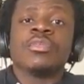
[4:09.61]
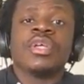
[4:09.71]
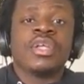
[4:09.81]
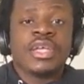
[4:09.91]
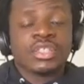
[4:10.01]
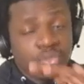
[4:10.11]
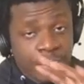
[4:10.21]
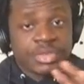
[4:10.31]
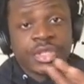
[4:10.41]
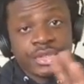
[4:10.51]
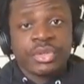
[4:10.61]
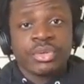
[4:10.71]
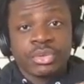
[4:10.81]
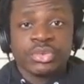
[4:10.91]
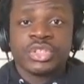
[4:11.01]
Yeah, that's the website you go
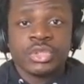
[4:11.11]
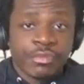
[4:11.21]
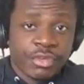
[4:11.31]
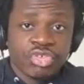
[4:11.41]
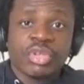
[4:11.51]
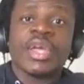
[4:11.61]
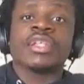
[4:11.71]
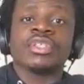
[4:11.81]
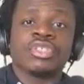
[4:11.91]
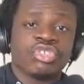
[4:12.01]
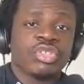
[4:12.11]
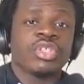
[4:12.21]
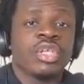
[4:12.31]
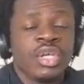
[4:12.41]
to see official actors and shit.